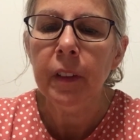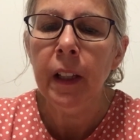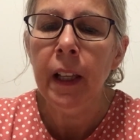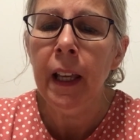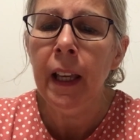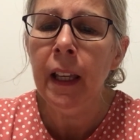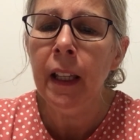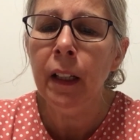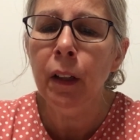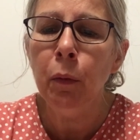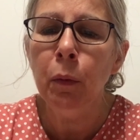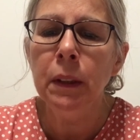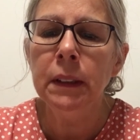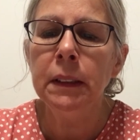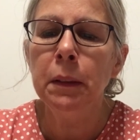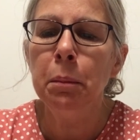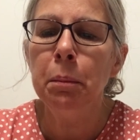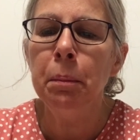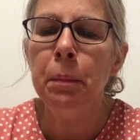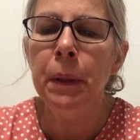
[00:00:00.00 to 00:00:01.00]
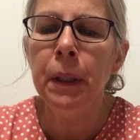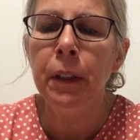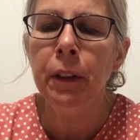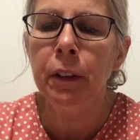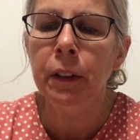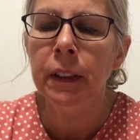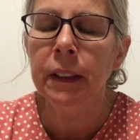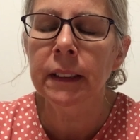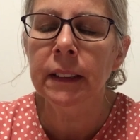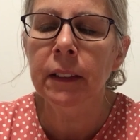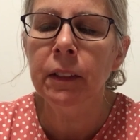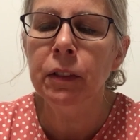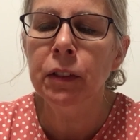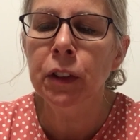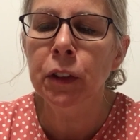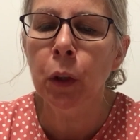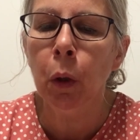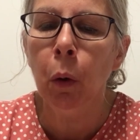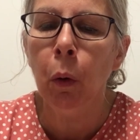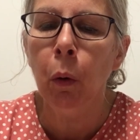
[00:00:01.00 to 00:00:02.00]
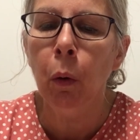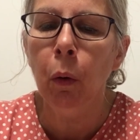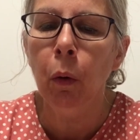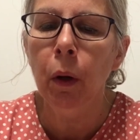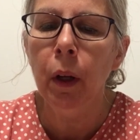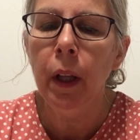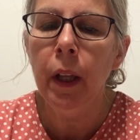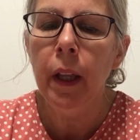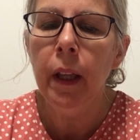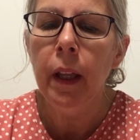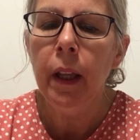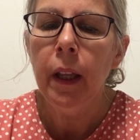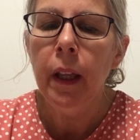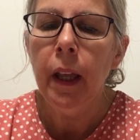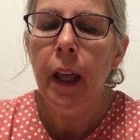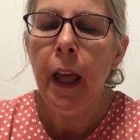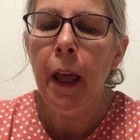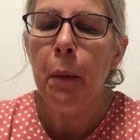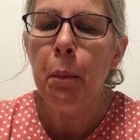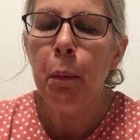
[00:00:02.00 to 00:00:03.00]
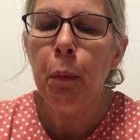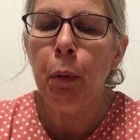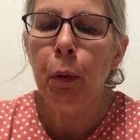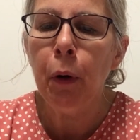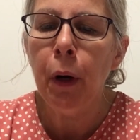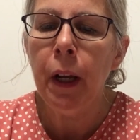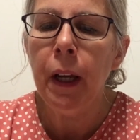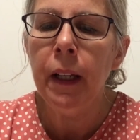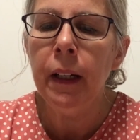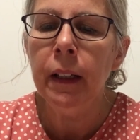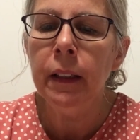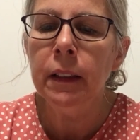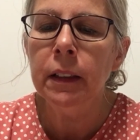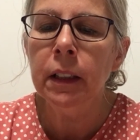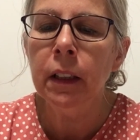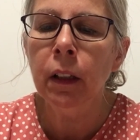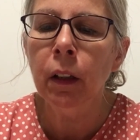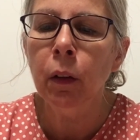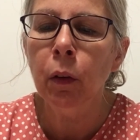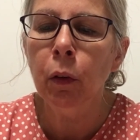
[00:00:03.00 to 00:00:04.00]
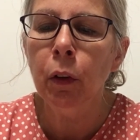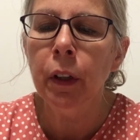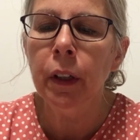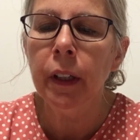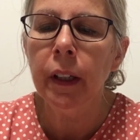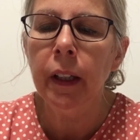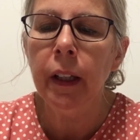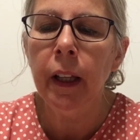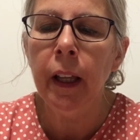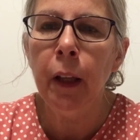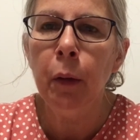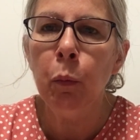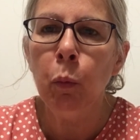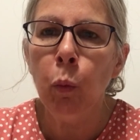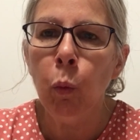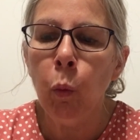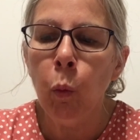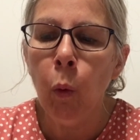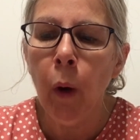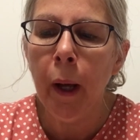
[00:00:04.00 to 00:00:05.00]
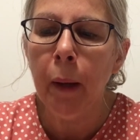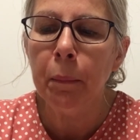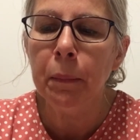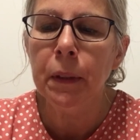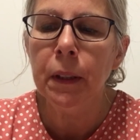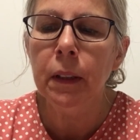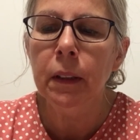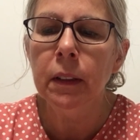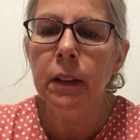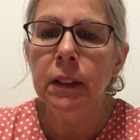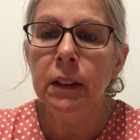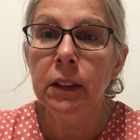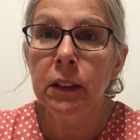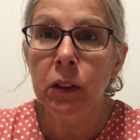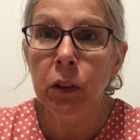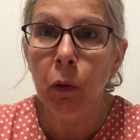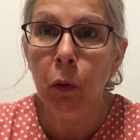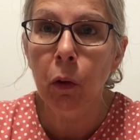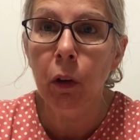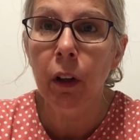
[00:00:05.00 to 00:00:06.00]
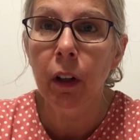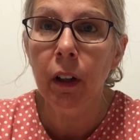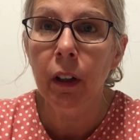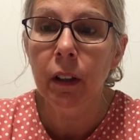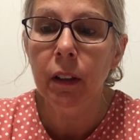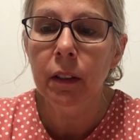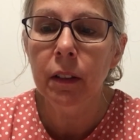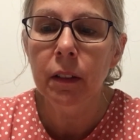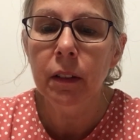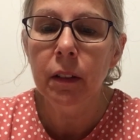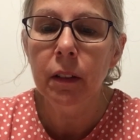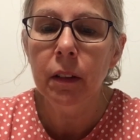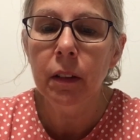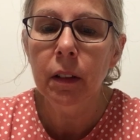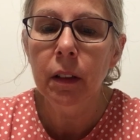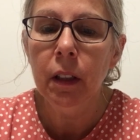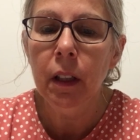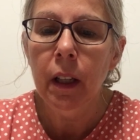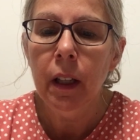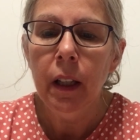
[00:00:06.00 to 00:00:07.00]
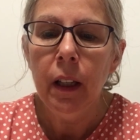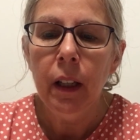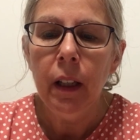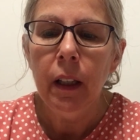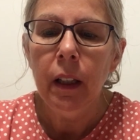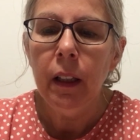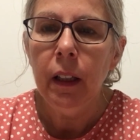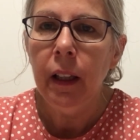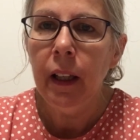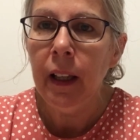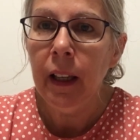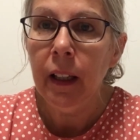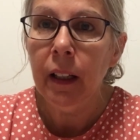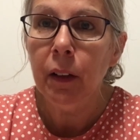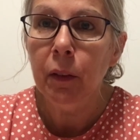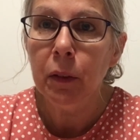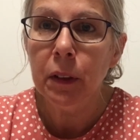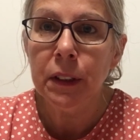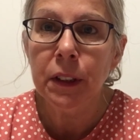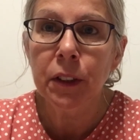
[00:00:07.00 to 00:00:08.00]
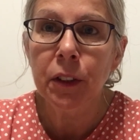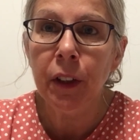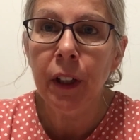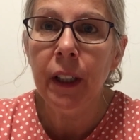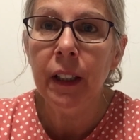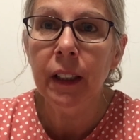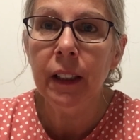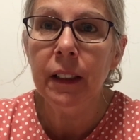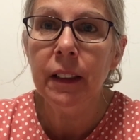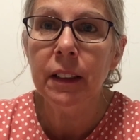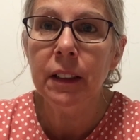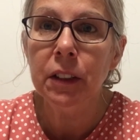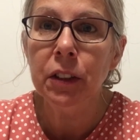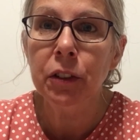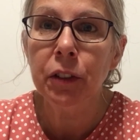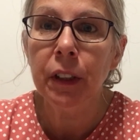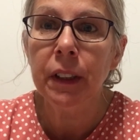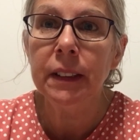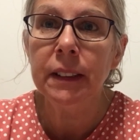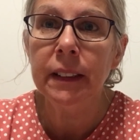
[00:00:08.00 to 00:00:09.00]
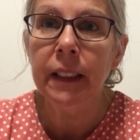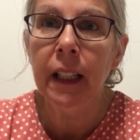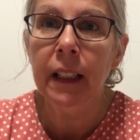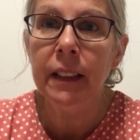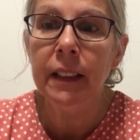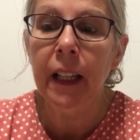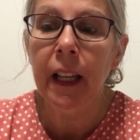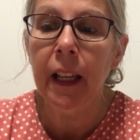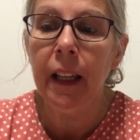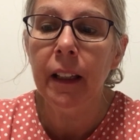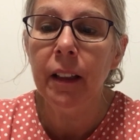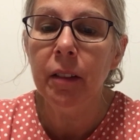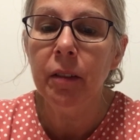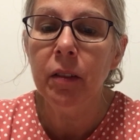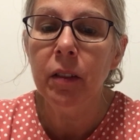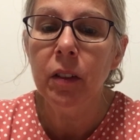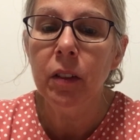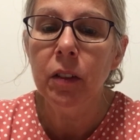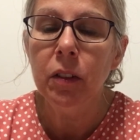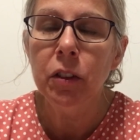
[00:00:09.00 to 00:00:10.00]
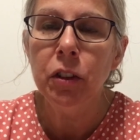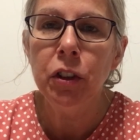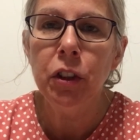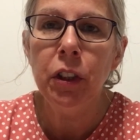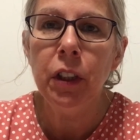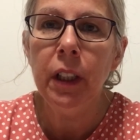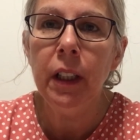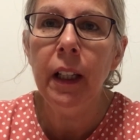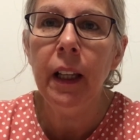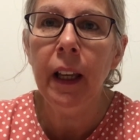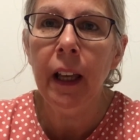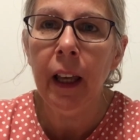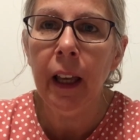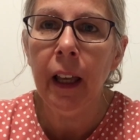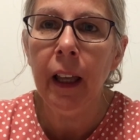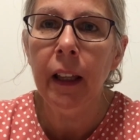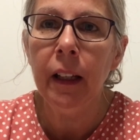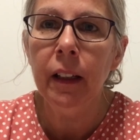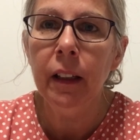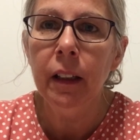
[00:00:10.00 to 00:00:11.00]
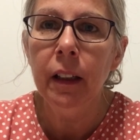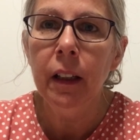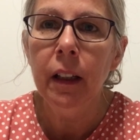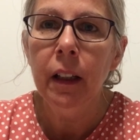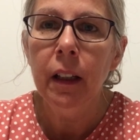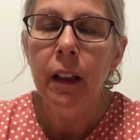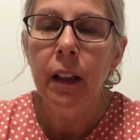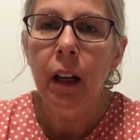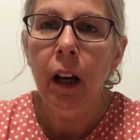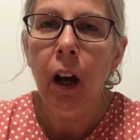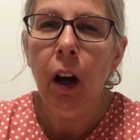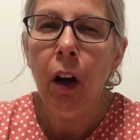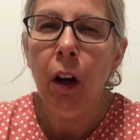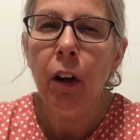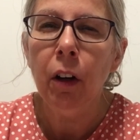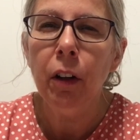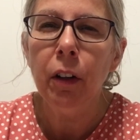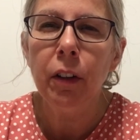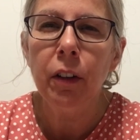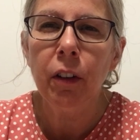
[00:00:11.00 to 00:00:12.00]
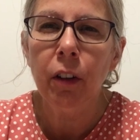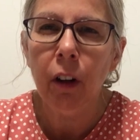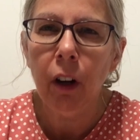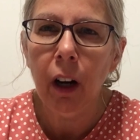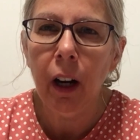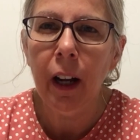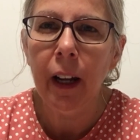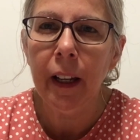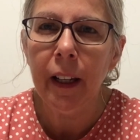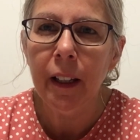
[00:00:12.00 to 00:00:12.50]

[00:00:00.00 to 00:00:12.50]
Hannah was in bitterness of soul and prayed unto the Lord and wept sore. Hannah was greatly distressed that day. She had a hard cry.